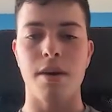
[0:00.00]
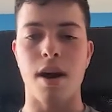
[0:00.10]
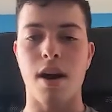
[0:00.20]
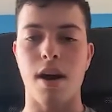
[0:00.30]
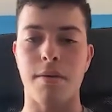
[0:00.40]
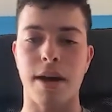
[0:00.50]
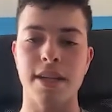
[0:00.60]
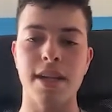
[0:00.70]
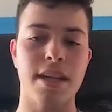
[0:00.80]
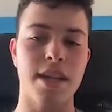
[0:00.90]
I
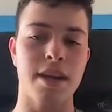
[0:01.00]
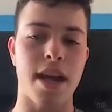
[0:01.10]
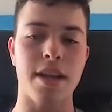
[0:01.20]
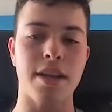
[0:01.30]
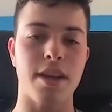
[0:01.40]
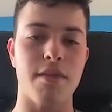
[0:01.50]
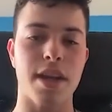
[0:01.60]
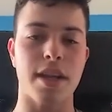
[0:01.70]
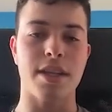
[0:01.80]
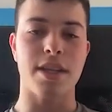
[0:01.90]
didn't think anything of it
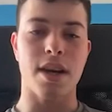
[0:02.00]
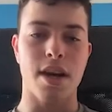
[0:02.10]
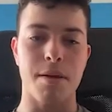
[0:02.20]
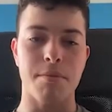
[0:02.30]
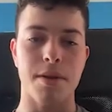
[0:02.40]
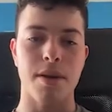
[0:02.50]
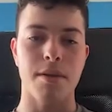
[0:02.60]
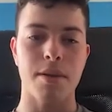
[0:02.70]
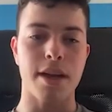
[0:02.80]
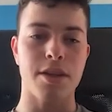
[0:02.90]
at the time.
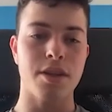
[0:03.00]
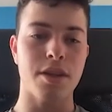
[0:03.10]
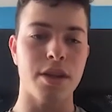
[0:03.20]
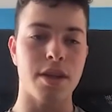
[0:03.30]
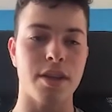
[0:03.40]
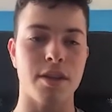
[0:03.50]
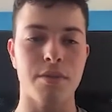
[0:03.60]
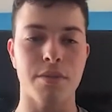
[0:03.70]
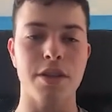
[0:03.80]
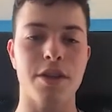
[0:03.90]
I just started
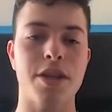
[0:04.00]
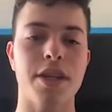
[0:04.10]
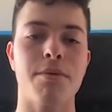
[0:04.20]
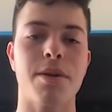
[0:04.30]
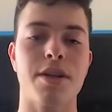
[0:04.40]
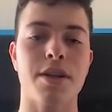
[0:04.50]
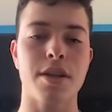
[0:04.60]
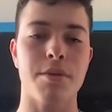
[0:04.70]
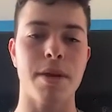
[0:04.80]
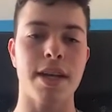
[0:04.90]
researching it when it started
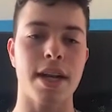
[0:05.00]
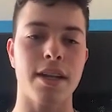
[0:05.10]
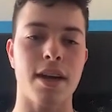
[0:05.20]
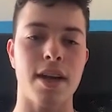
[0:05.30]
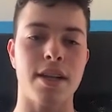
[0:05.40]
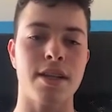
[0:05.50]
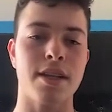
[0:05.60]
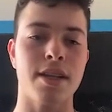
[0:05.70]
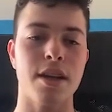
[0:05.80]
to make headlines.